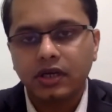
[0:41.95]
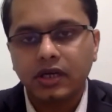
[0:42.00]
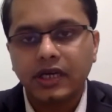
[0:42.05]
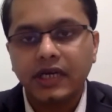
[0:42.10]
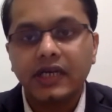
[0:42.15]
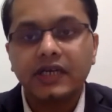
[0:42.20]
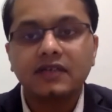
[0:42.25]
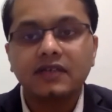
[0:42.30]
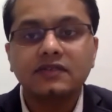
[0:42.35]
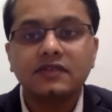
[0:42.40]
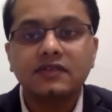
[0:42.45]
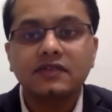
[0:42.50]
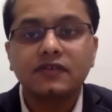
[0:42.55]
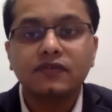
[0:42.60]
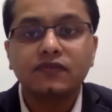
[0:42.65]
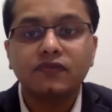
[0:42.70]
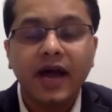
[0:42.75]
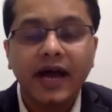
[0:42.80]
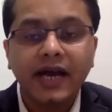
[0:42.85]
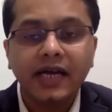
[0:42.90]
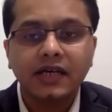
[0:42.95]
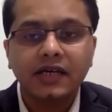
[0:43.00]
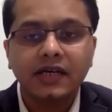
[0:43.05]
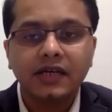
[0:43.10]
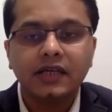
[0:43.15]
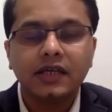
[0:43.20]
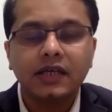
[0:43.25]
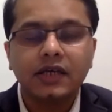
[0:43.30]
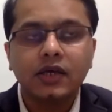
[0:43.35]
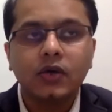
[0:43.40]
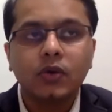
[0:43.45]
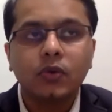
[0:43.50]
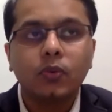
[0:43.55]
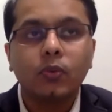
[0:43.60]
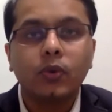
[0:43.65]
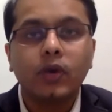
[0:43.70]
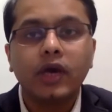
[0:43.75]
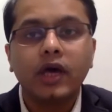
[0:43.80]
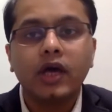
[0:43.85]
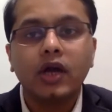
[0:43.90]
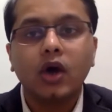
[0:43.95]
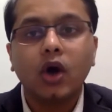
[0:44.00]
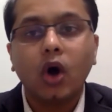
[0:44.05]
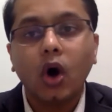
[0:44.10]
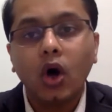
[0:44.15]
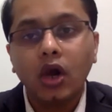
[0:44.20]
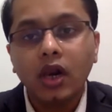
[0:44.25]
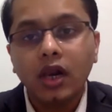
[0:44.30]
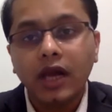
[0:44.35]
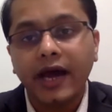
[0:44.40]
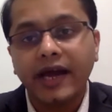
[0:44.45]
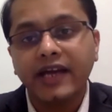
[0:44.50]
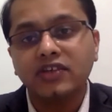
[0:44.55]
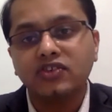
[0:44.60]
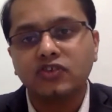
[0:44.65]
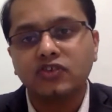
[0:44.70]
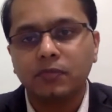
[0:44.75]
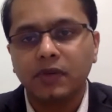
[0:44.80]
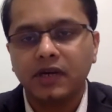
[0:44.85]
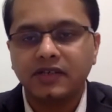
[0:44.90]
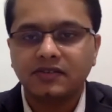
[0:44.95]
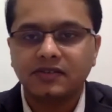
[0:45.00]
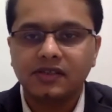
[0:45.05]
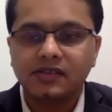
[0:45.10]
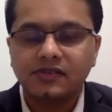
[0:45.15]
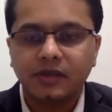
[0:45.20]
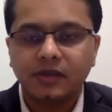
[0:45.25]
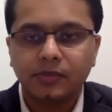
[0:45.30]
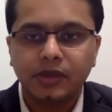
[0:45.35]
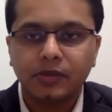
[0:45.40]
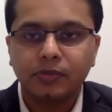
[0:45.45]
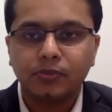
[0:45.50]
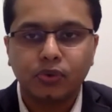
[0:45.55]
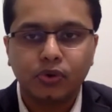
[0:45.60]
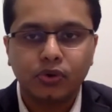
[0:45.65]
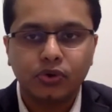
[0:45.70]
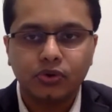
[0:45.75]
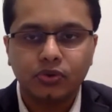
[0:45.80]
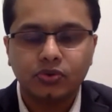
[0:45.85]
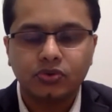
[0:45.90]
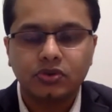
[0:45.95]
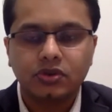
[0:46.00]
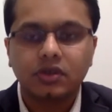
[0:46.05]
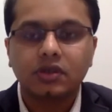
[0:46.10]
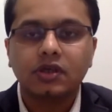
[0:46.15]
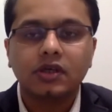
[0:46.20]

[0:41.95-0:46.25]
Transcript: It is the factory where all kinds of blood cells are being produced,